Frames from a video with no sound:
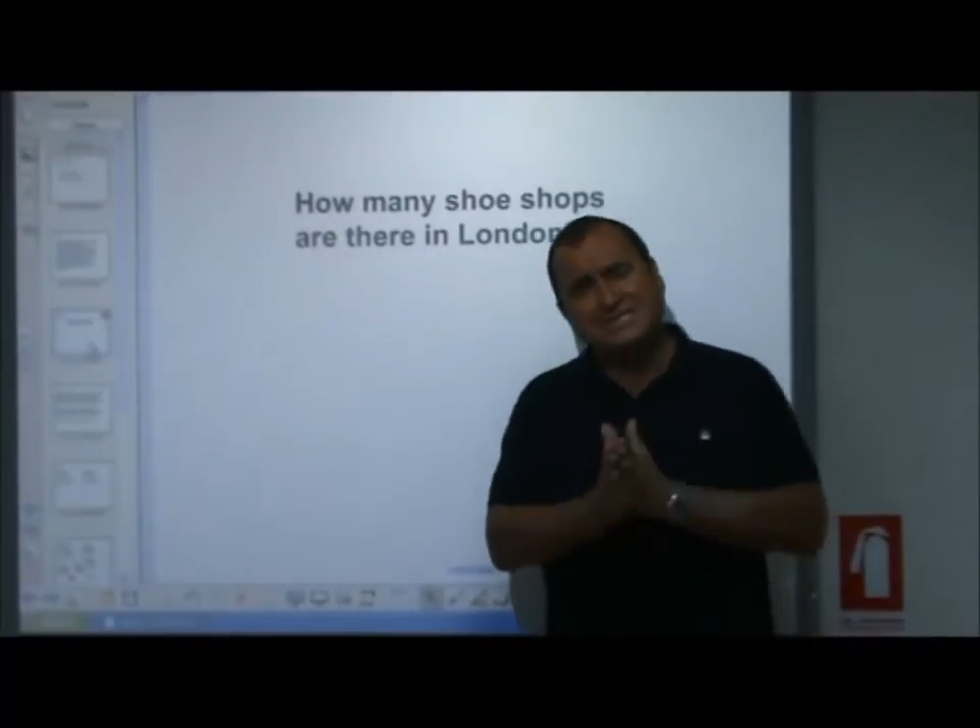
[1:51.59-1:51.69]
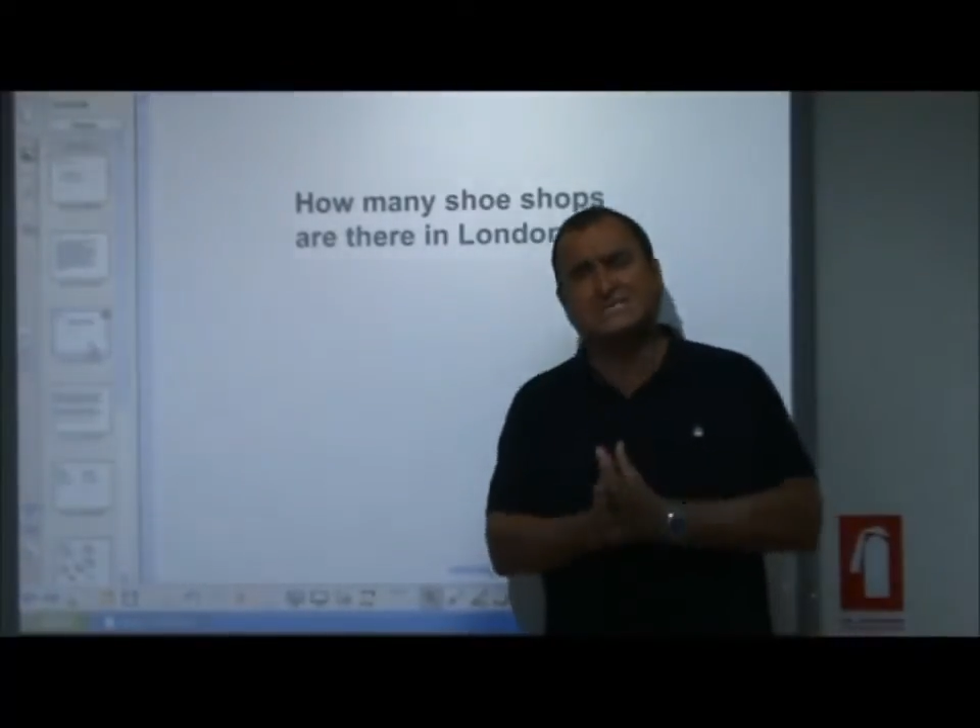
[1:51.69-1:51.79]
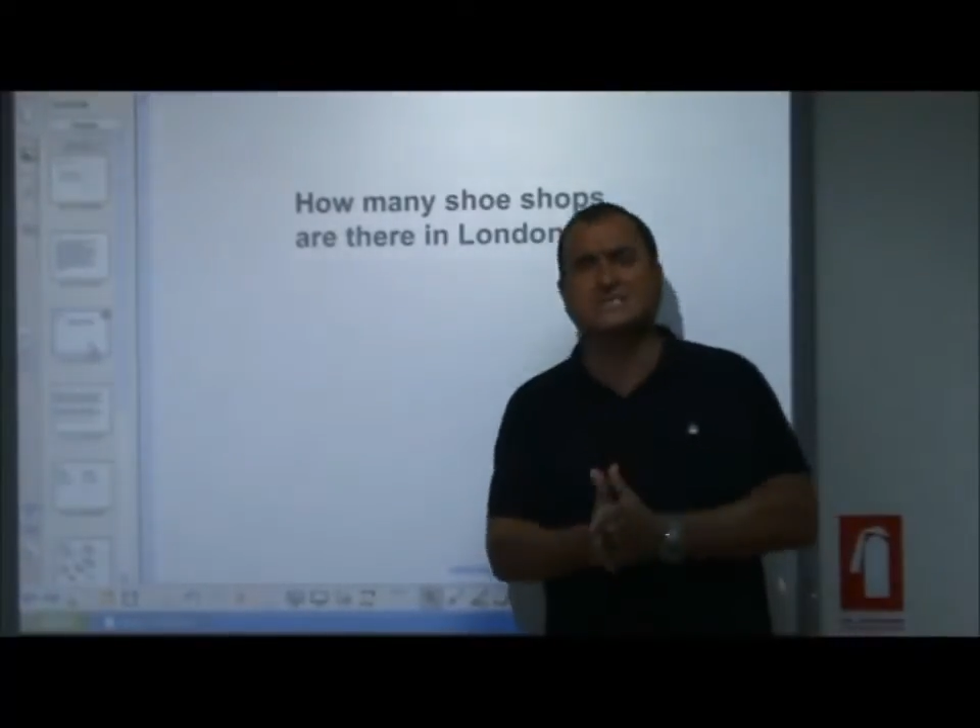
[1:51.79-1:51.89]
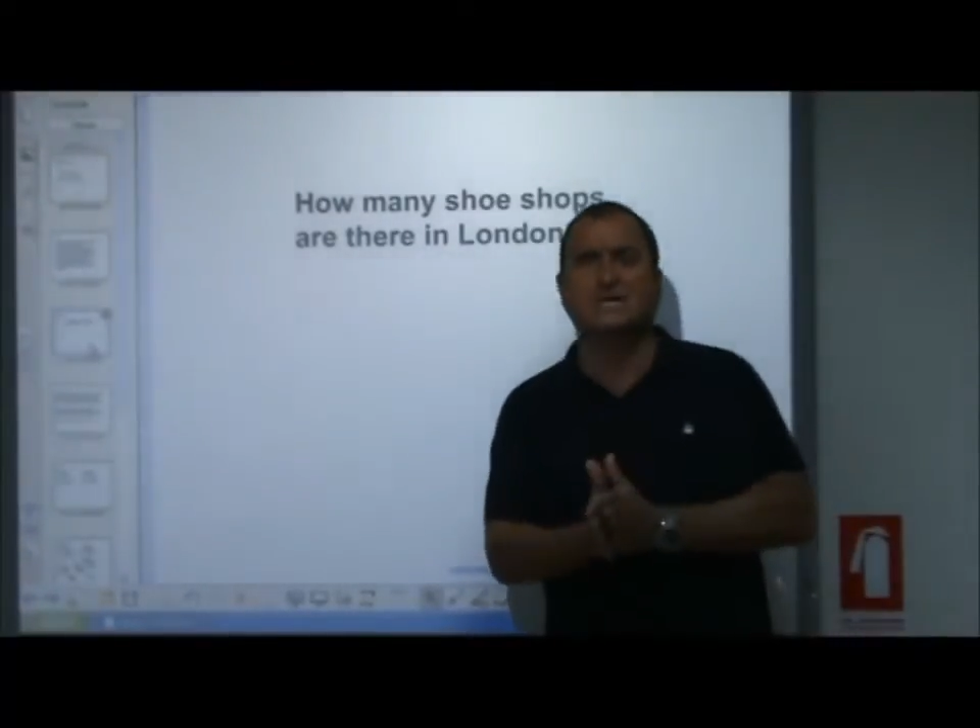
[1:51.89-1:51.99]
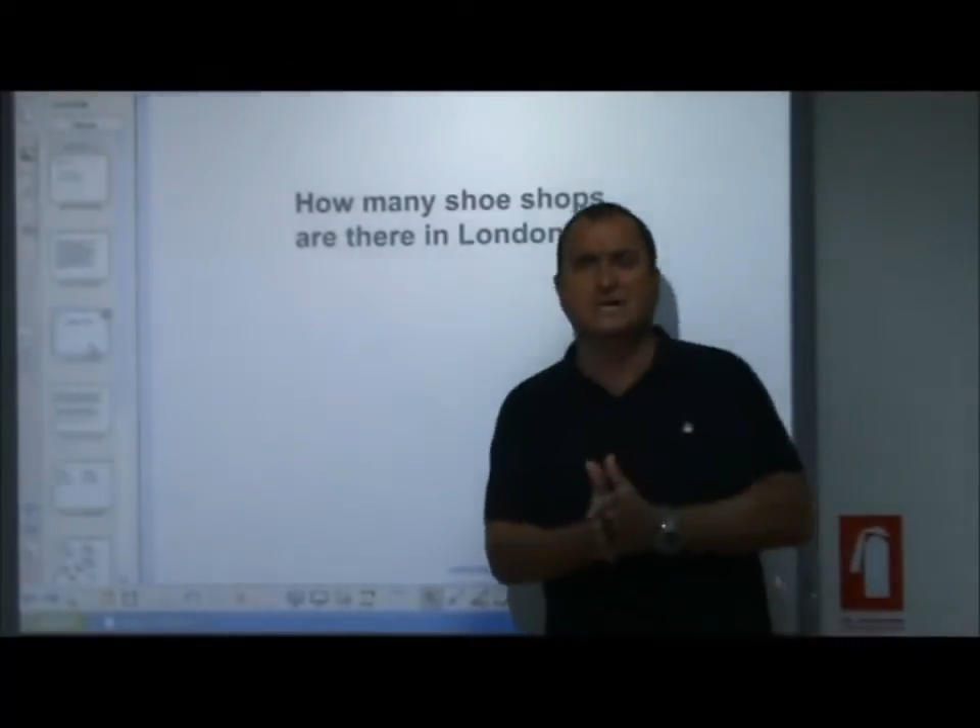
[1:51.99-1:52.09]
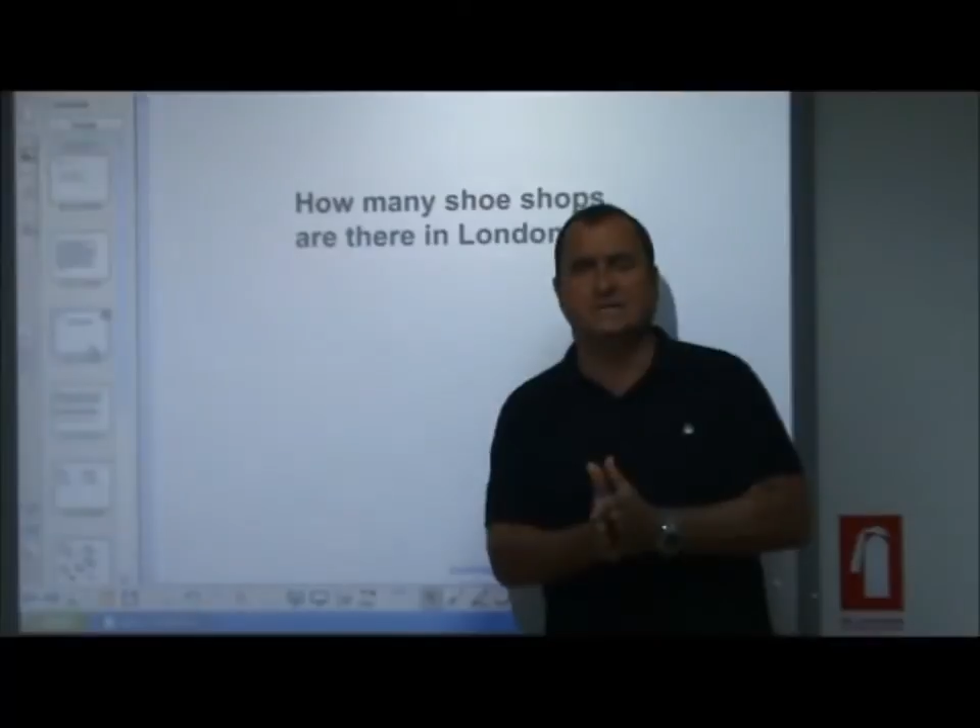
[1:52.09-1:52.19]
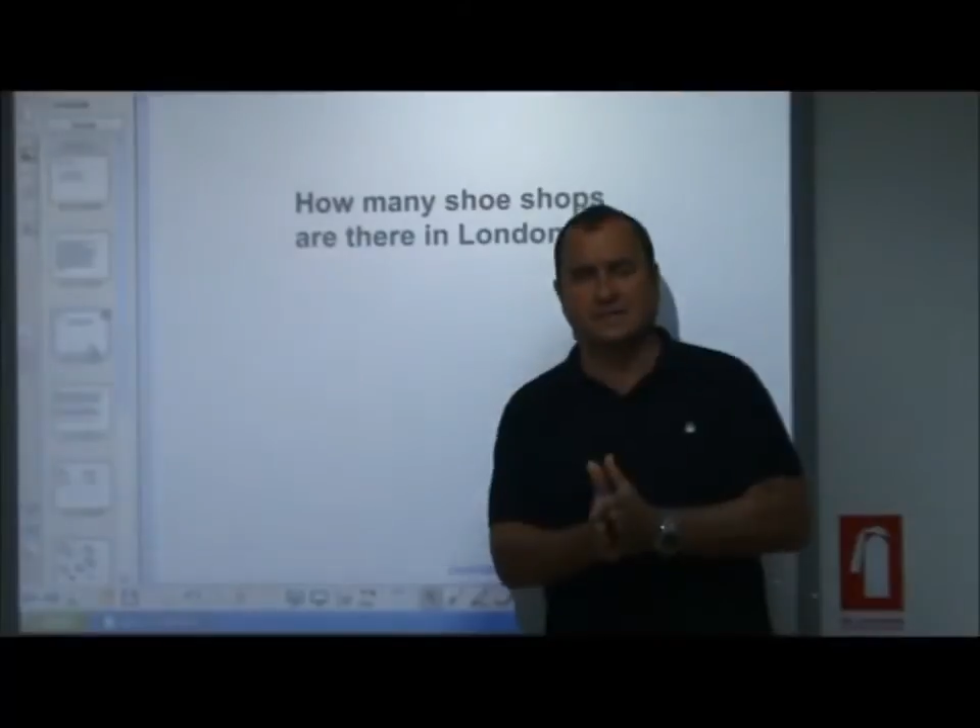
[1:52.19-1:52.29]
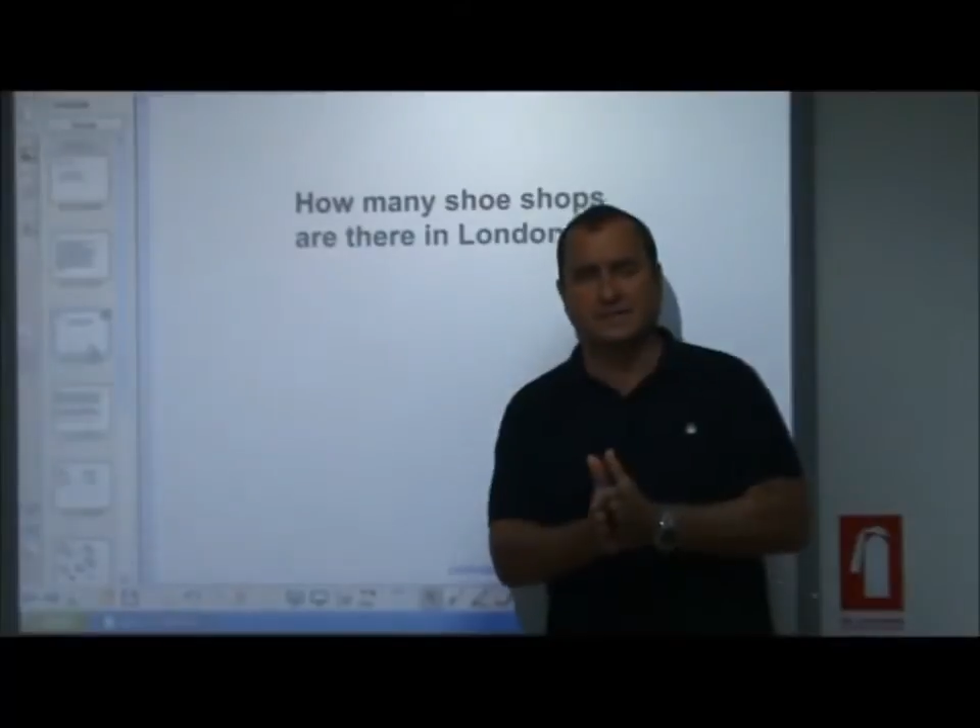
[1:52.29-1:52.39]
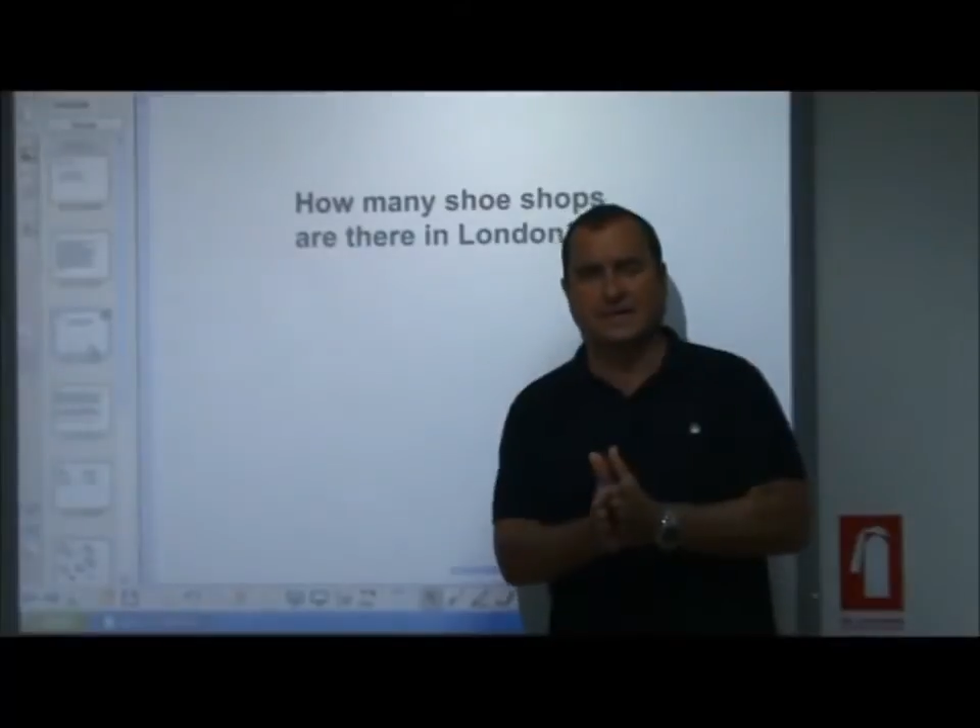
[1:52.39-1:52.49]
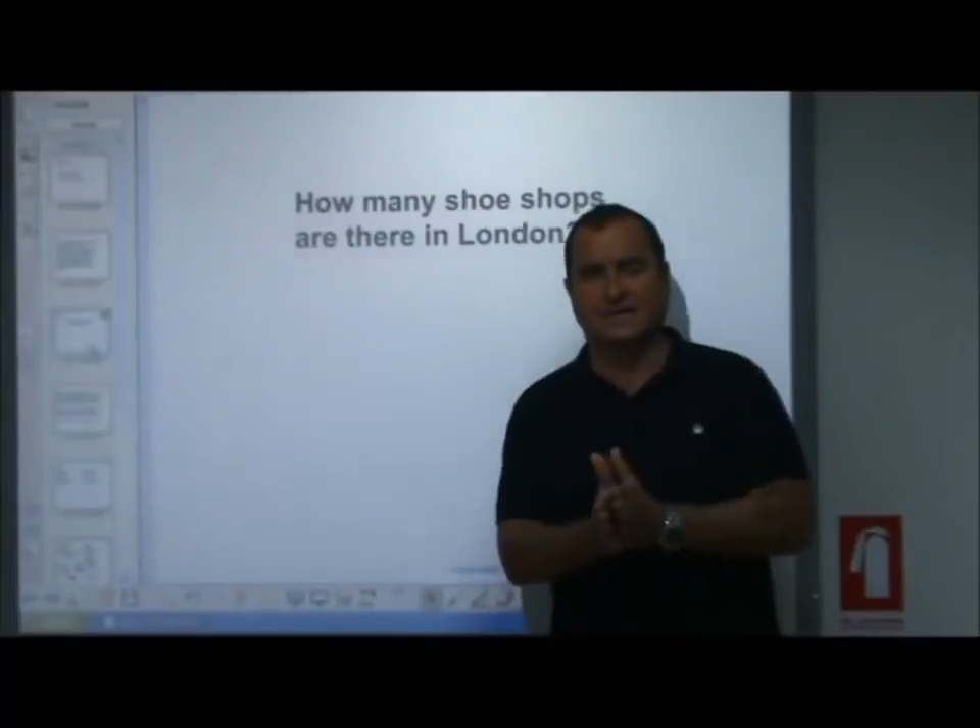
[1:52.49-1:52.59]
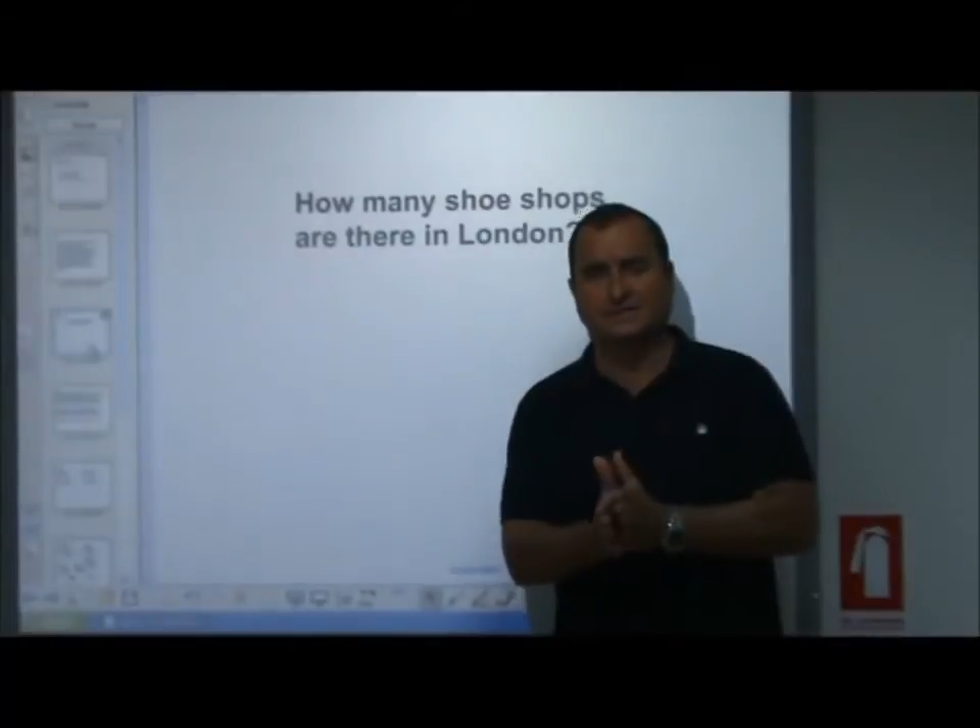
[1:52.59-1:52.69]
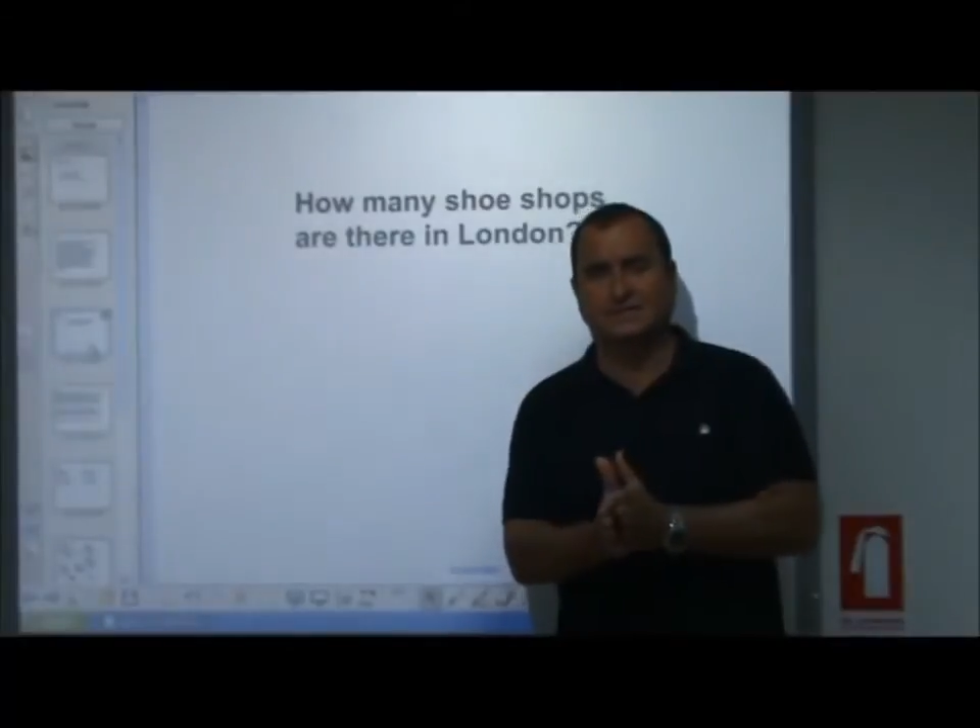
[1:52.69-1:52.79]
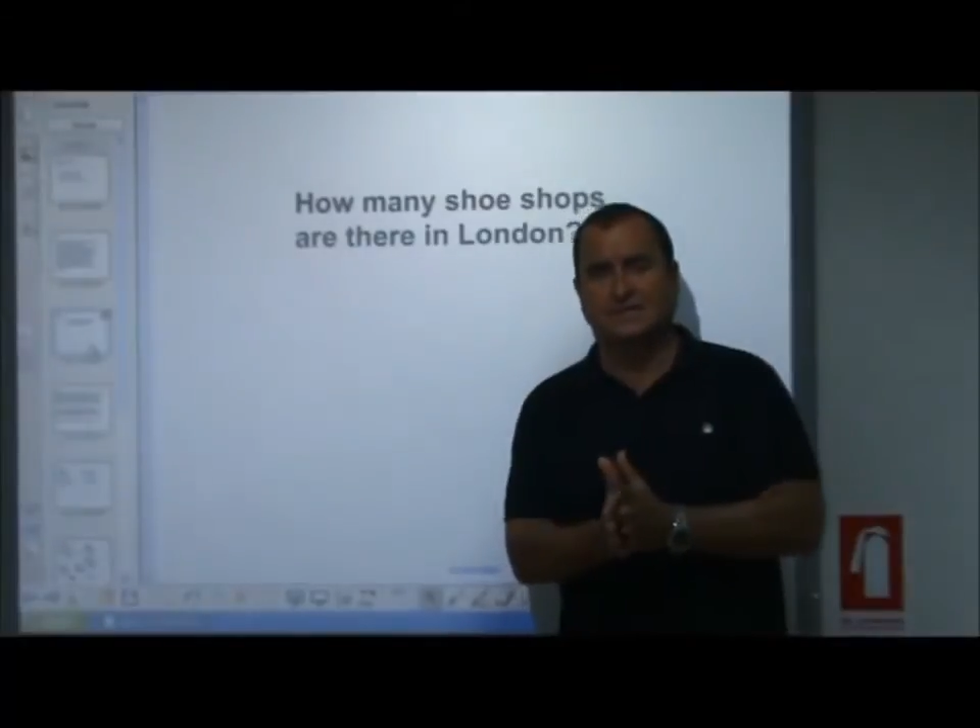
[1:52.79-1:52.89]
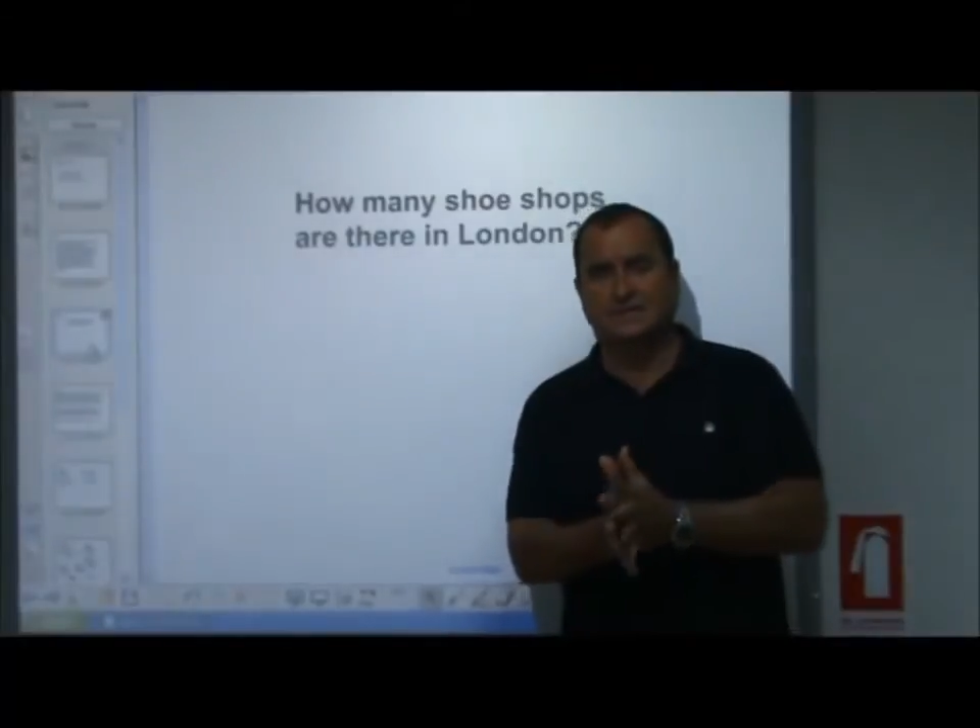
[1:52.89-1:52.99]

decided that.